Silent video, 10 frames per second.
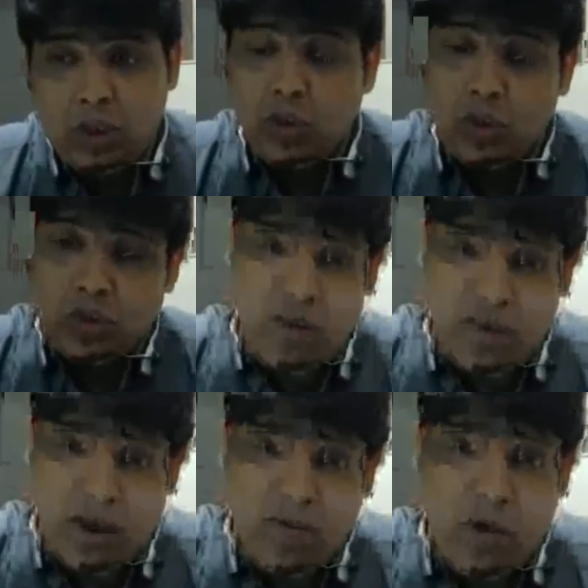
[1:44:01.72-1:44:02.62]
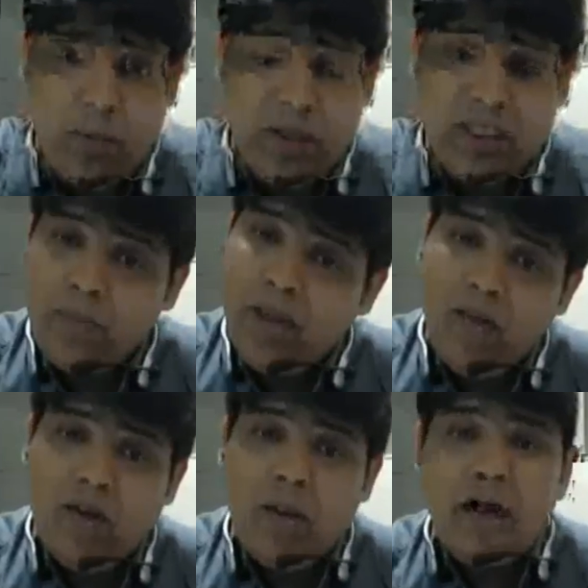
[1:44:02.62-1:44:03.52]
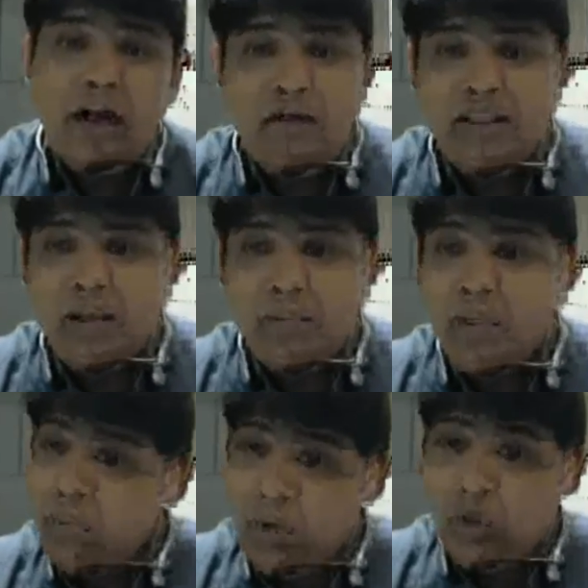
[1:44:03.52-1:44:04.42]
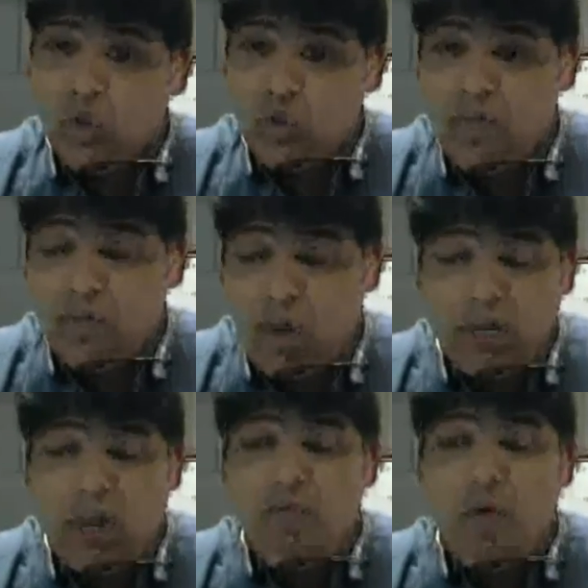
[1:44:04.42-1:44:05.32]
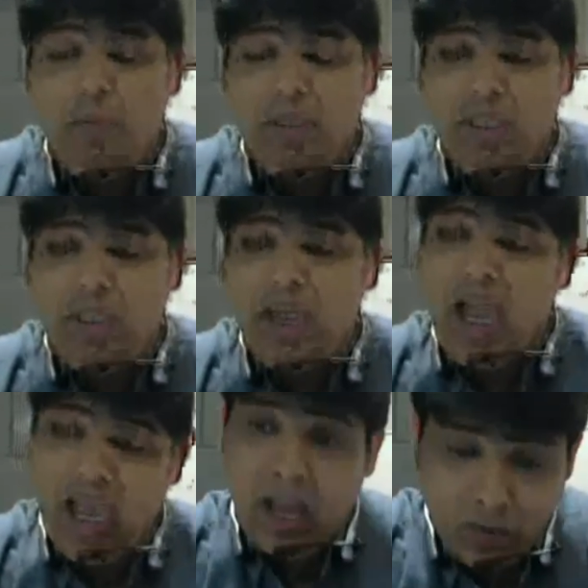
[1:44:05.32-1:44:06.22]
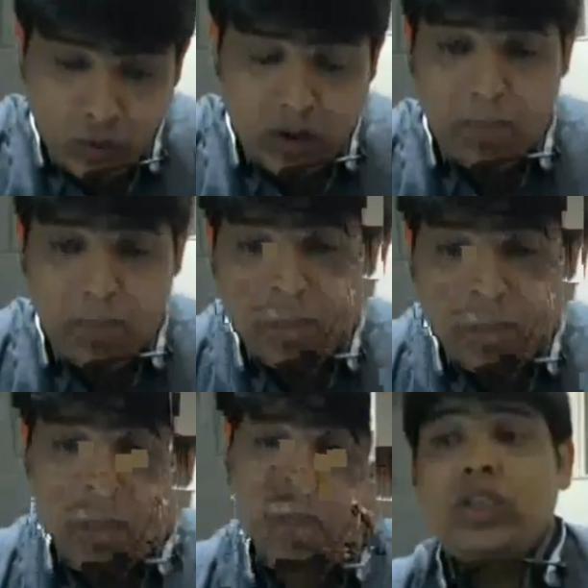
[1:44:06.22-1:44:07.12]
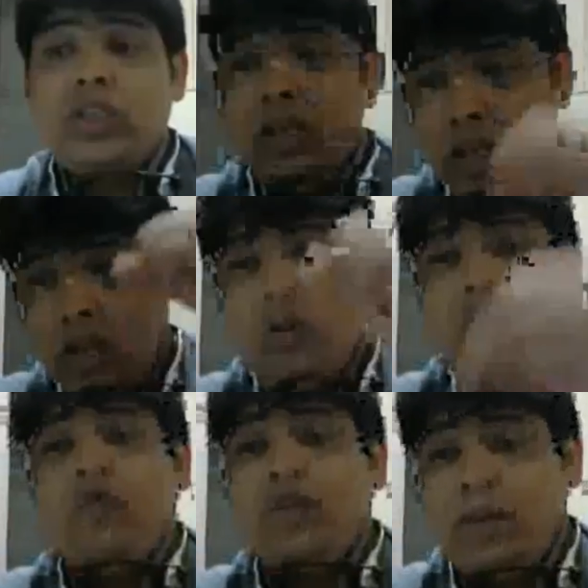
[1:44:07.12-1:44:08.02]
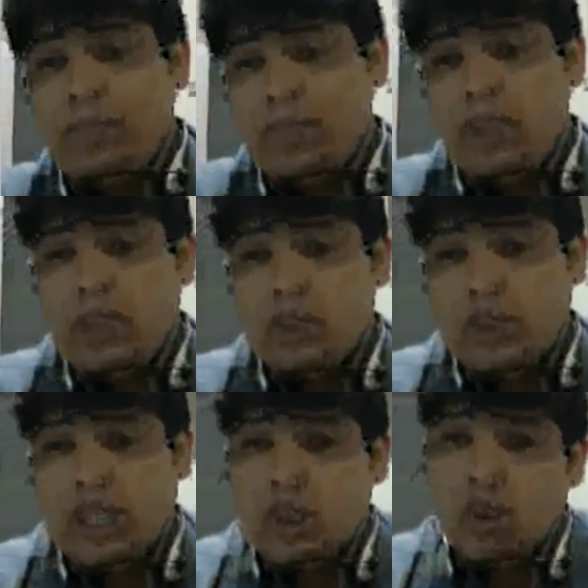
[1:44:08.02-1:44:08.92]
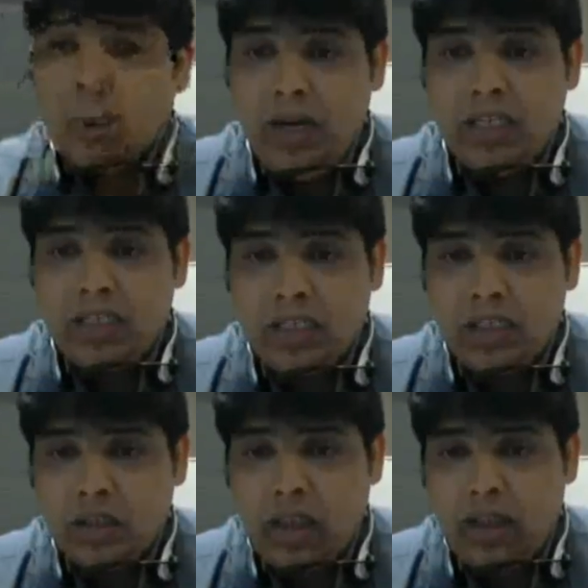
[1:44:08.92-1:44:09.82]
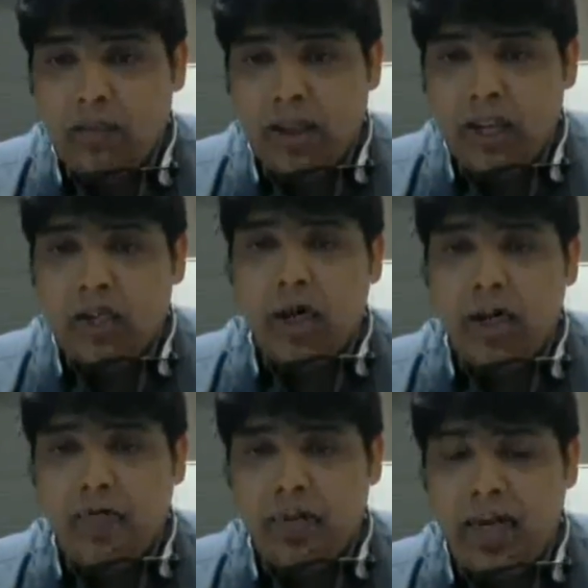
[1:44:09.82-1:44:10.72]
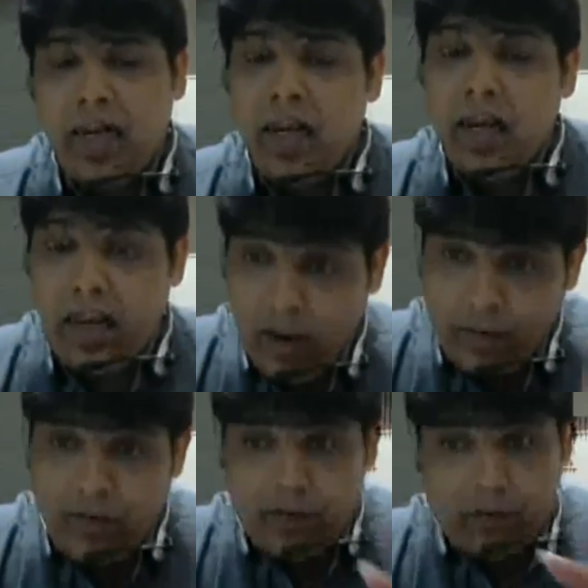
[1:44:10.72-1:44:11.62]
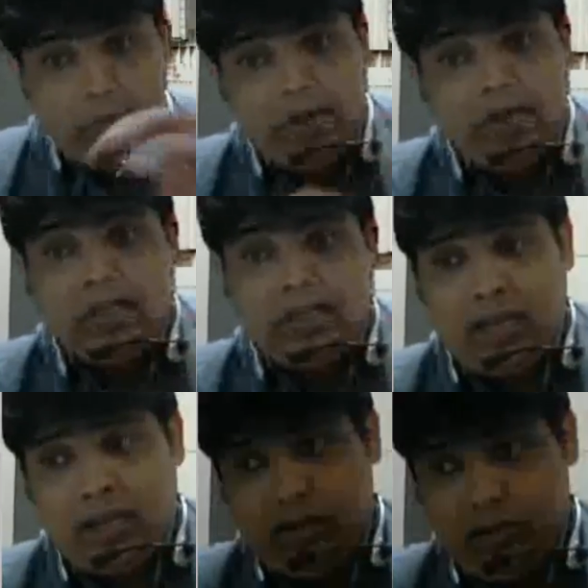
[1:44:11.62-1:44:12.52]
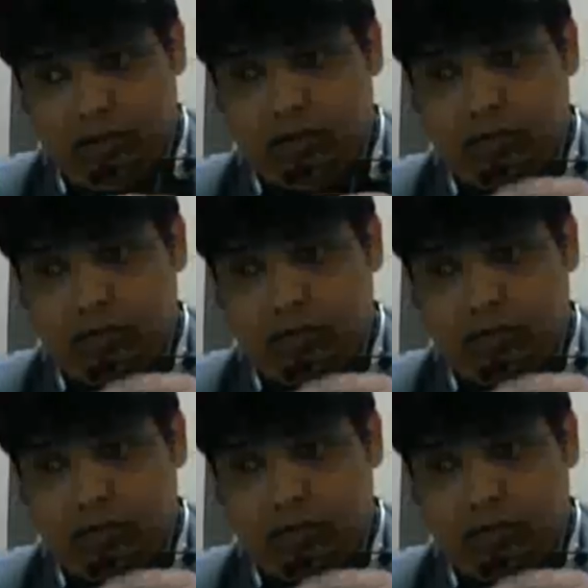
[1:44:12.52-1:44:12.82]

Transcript: So those who have come for PCP, I have completed with them. But those who have not come for PCP, I have to complete the portion for them, Shweta. So please, I'm very sorry for that. If I complete the